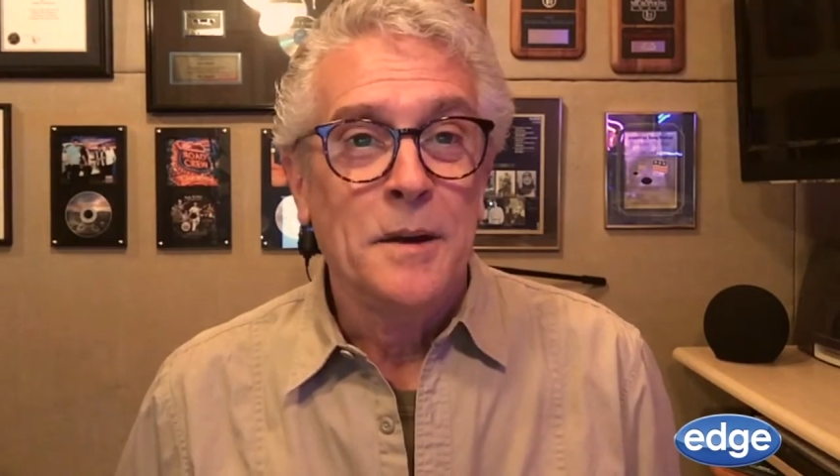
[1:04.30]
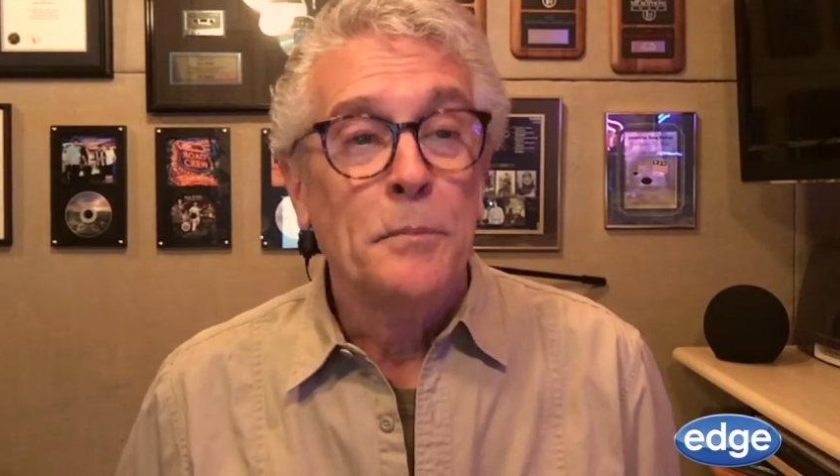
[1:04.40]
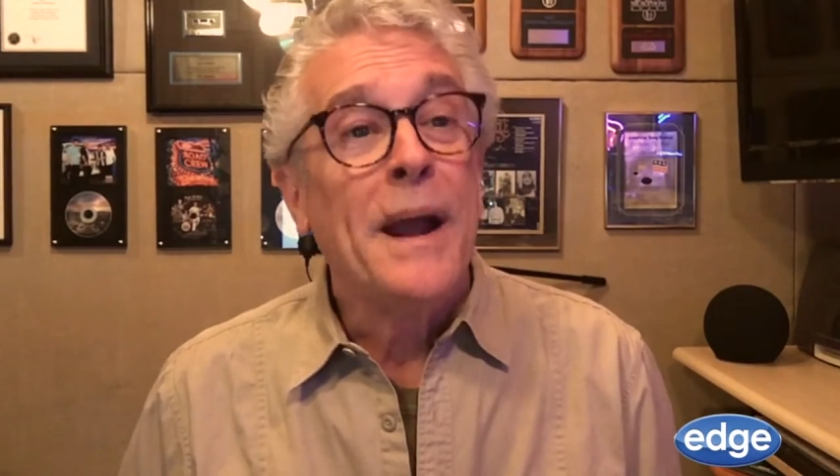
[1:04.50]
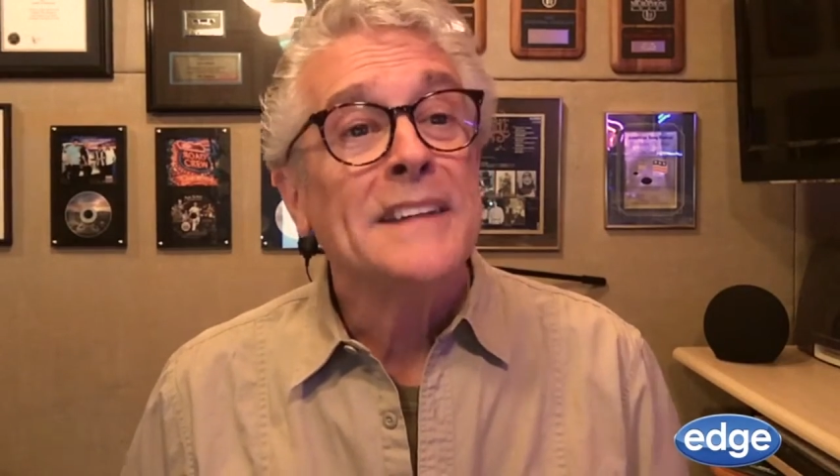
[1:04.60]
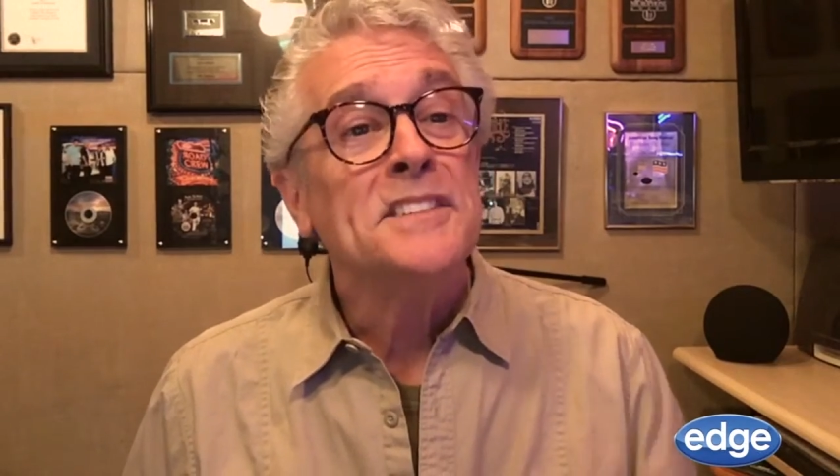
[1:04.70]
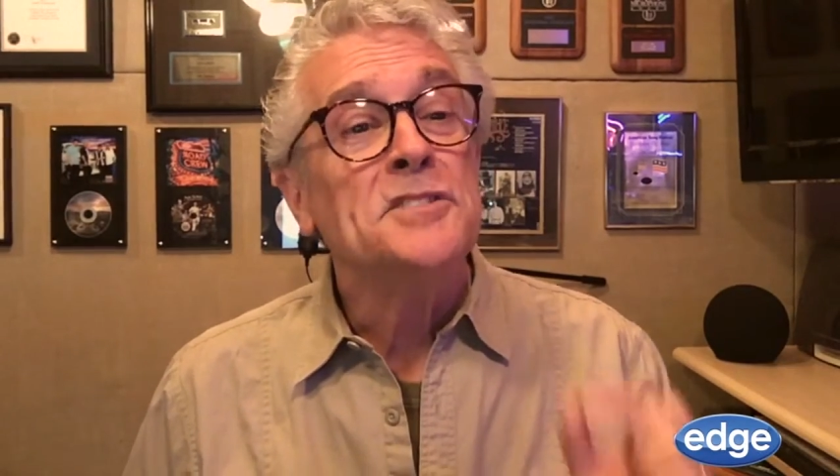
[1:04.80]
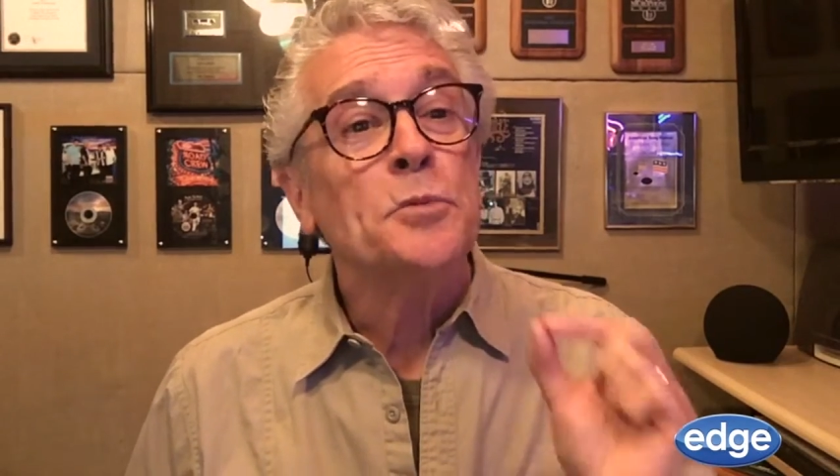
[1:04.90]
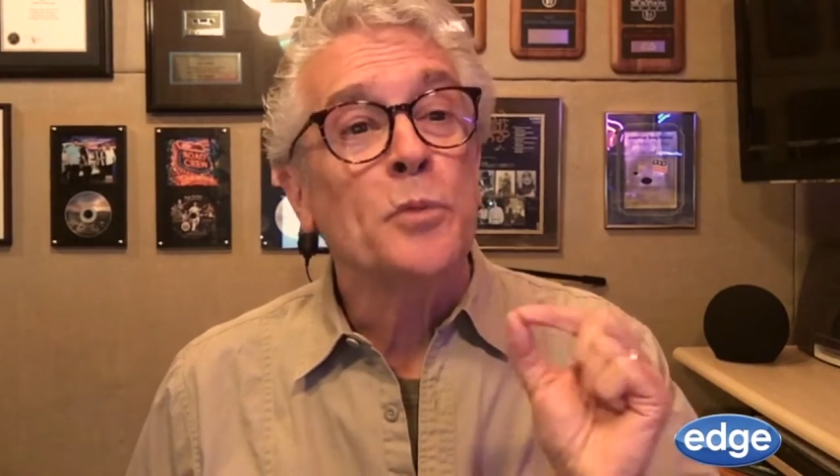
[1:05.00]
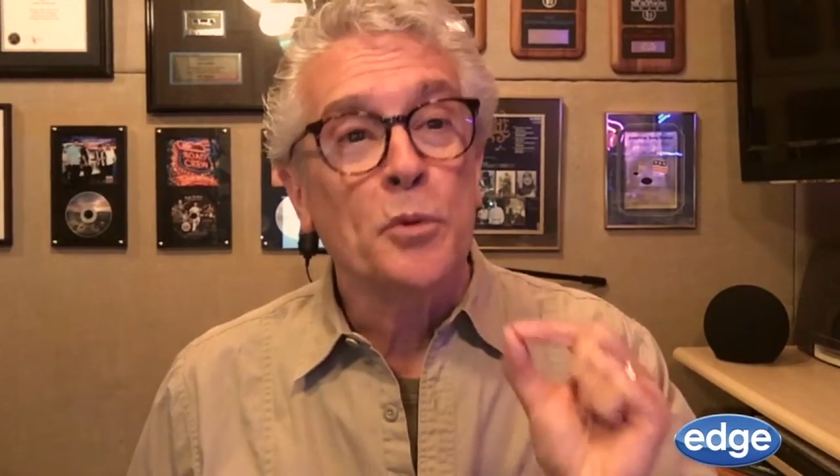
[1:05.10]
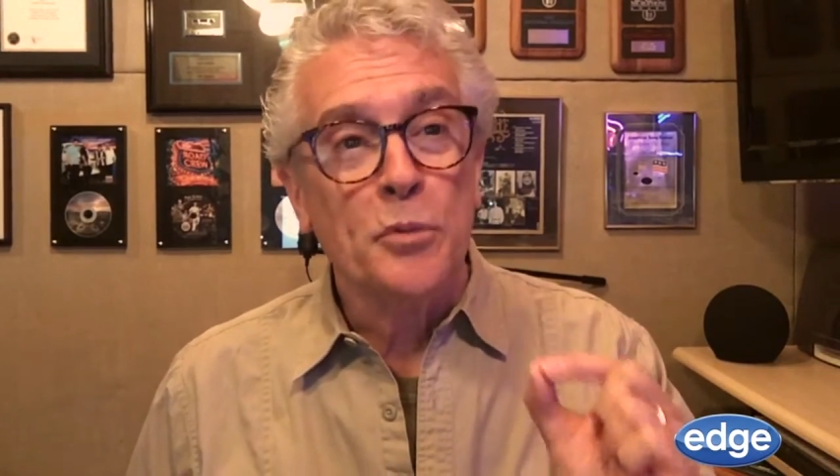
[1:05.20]
Practice
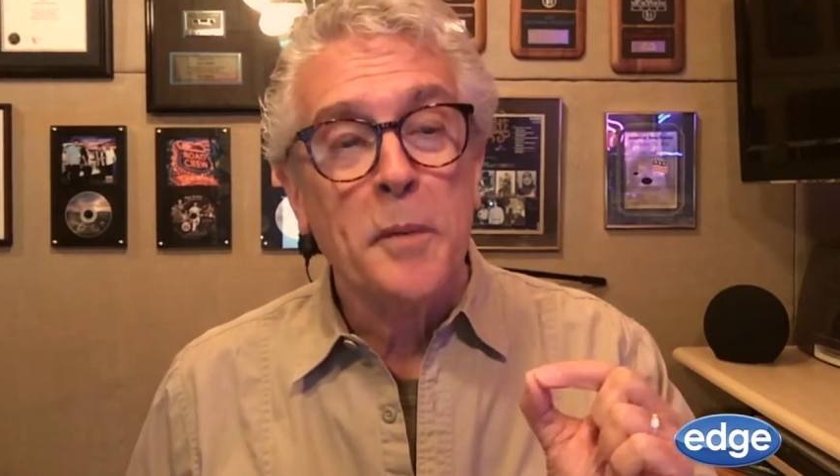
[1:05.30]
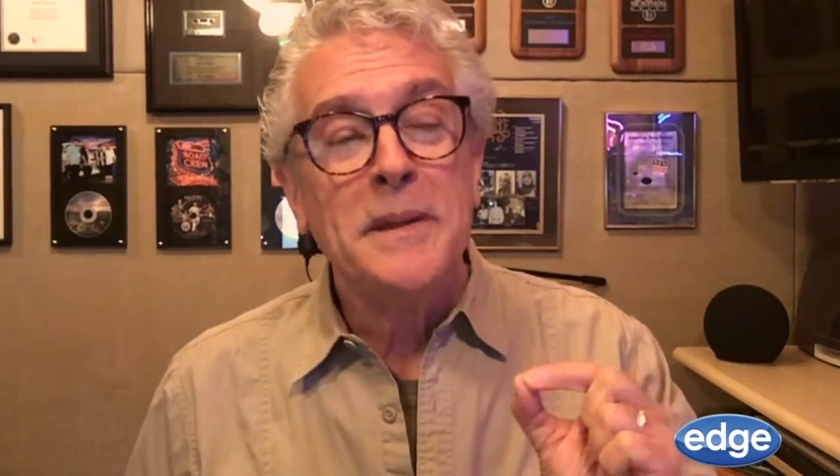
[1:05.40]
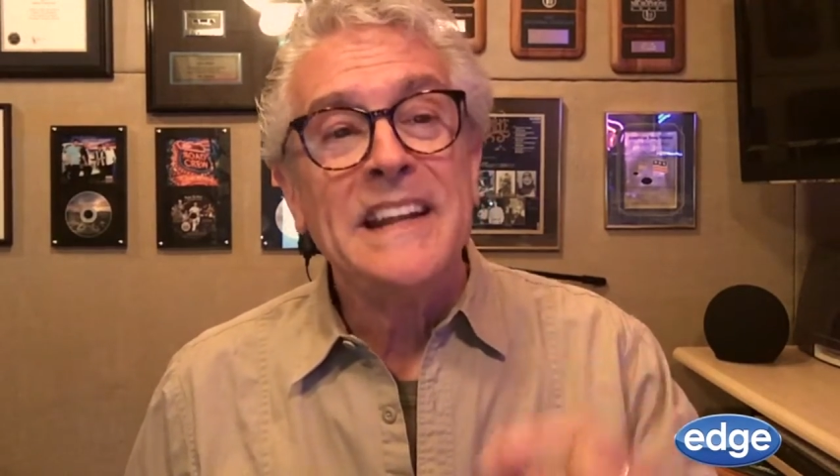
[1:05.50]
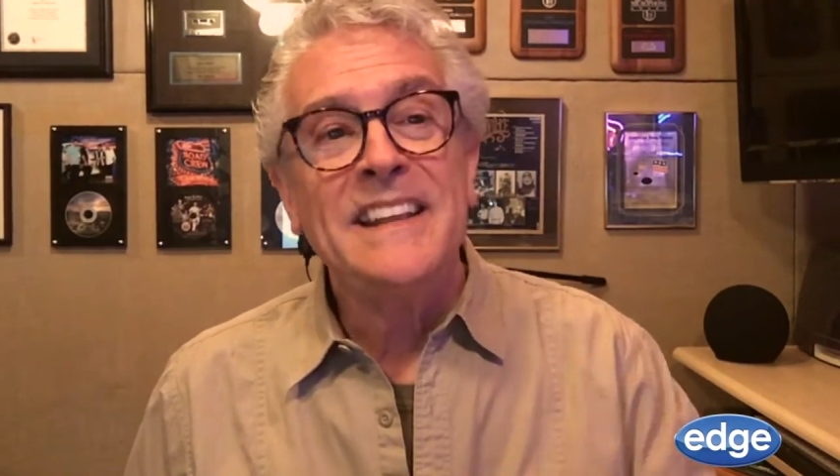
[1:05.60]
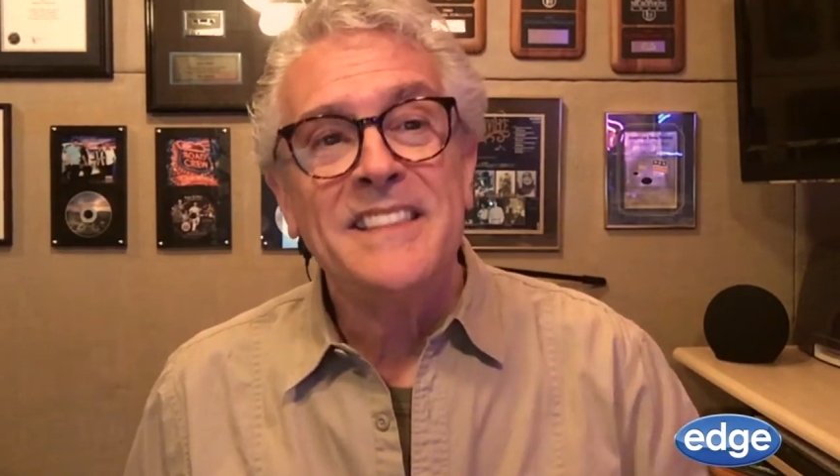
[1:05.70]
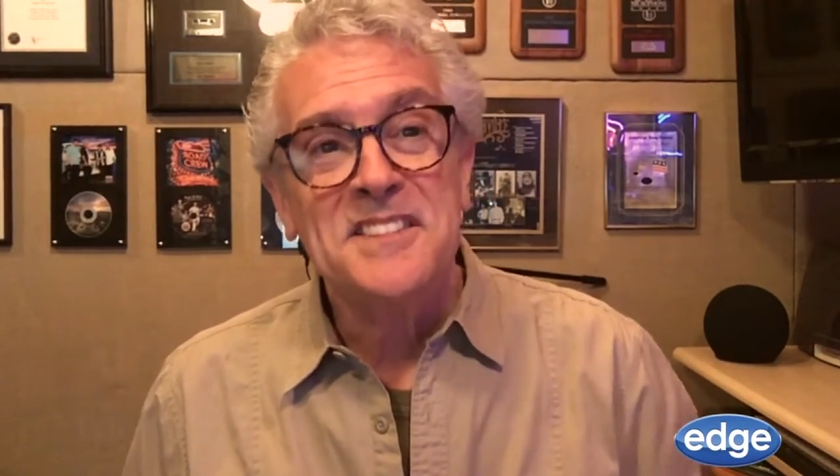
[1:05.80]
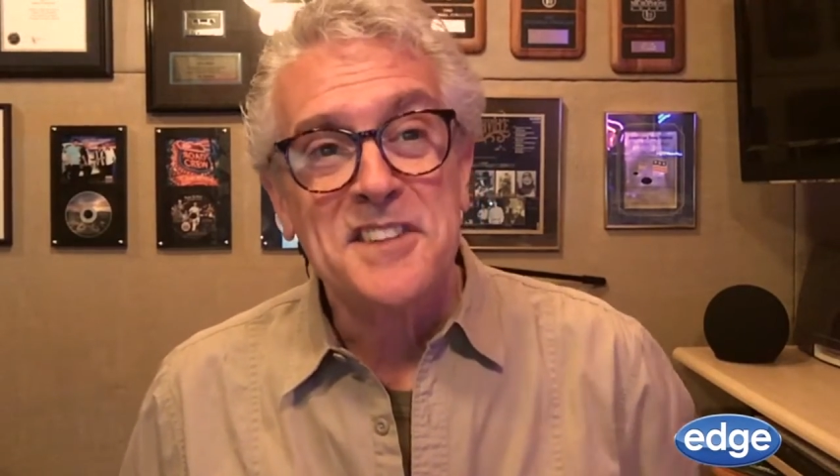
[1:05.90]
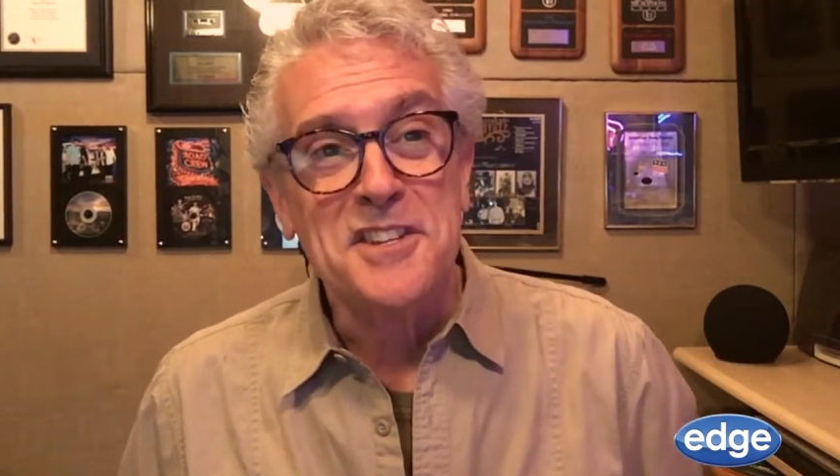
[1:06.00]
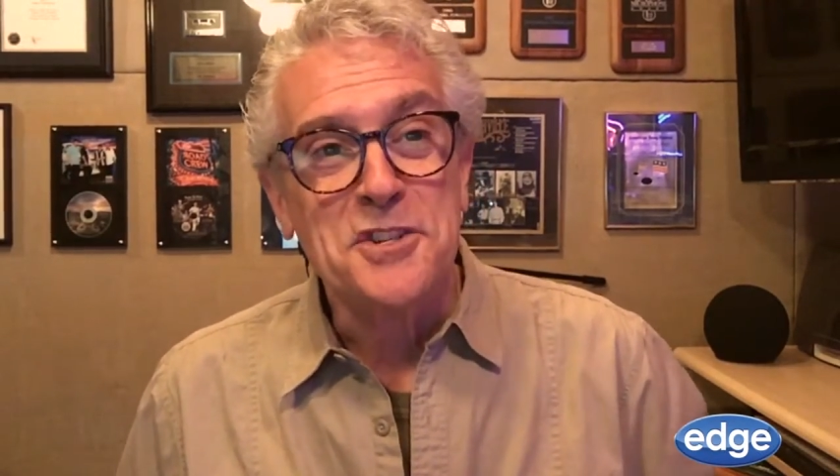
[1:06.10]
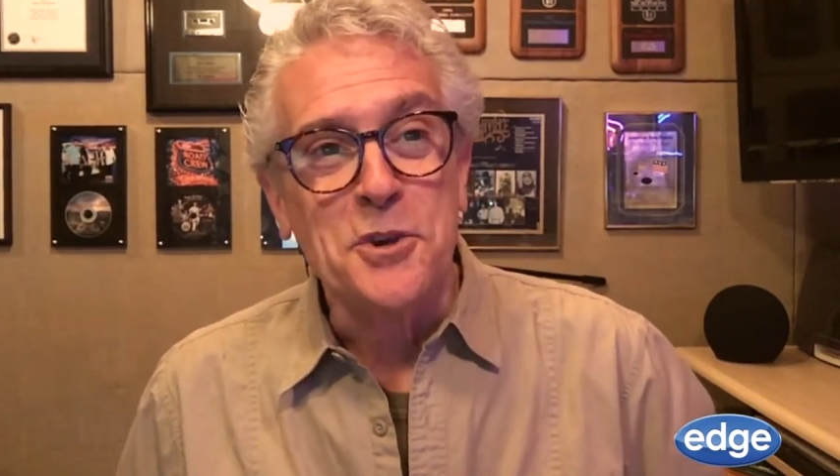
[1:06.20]
will remedy this
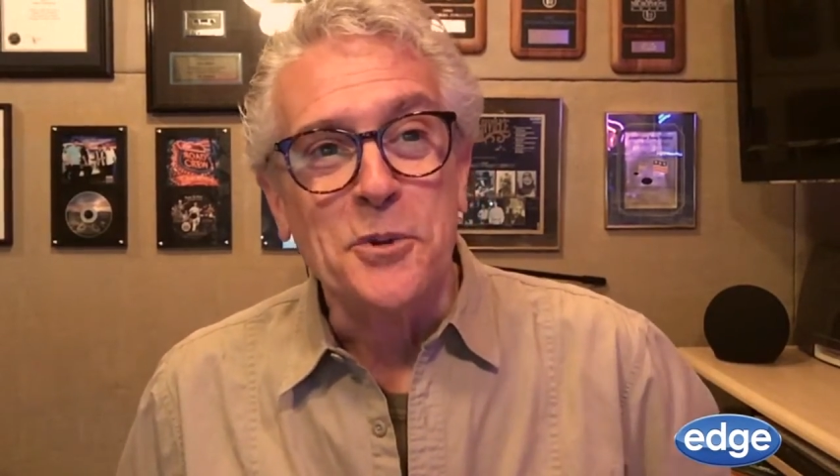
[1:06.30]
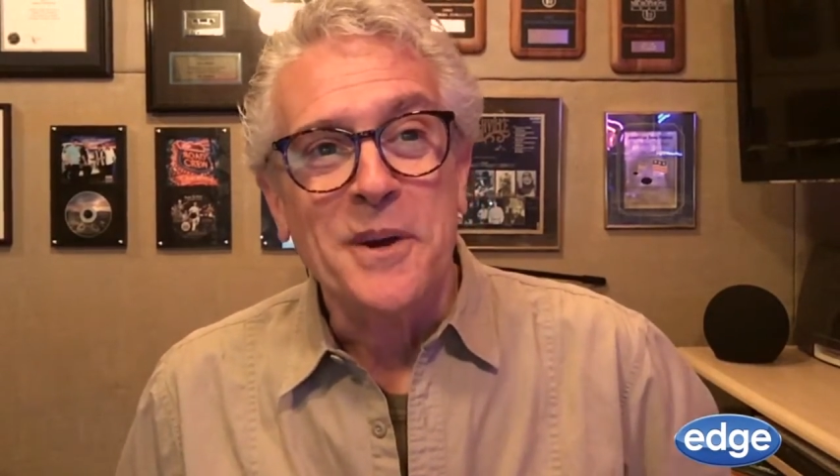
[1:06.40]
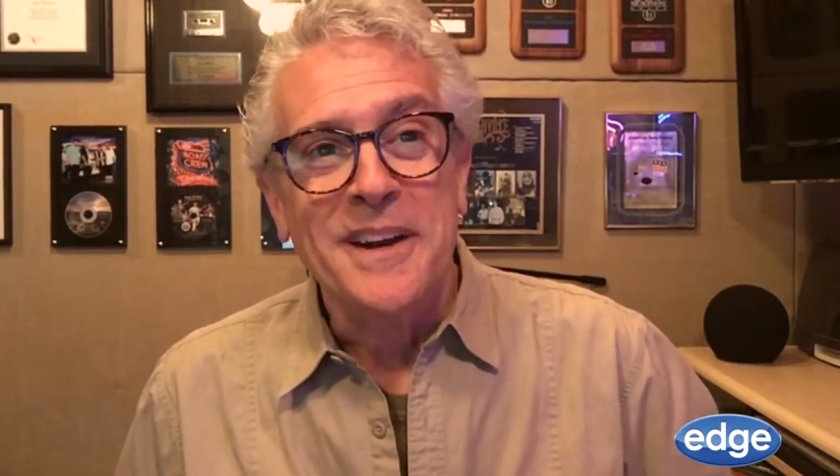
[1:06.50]
issue.